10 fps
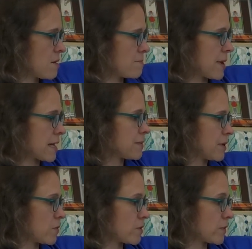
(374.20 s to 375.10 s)

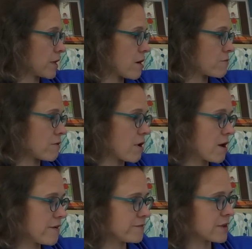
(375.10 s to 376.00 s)
Maybe when we
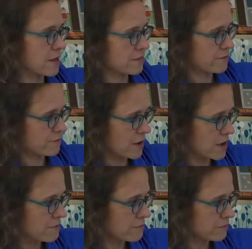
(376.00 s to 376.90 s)
arrived at the
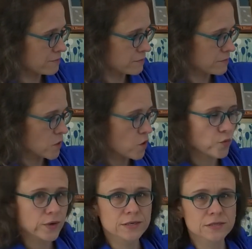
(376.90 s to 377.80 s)
farm,
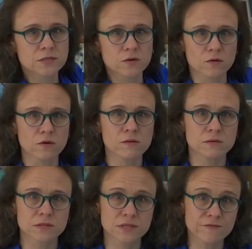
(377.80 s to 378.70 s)
we saw
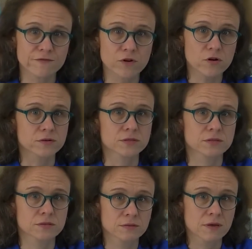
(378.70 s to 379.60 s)
some frogs
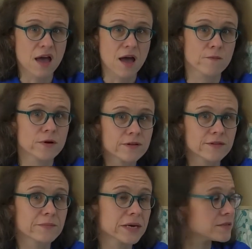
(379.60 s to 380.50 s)
and one of
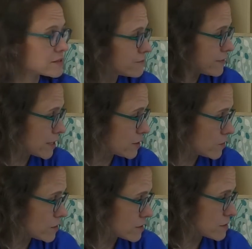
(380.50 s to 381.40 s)
them made some funny
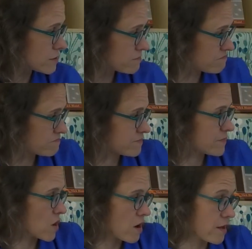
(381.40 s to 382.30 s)
noises.
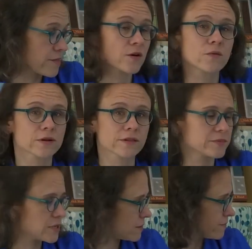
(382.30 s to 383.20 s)
I think one of
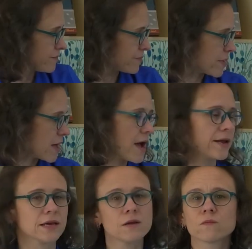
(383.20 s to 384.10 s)
them did,
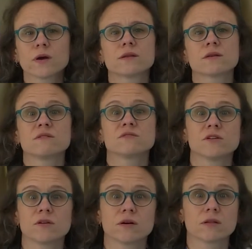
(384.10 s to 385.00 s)
and it went
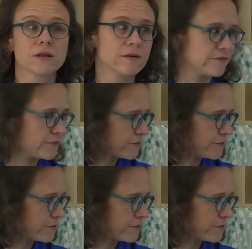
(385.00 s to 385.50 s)
der-glumph.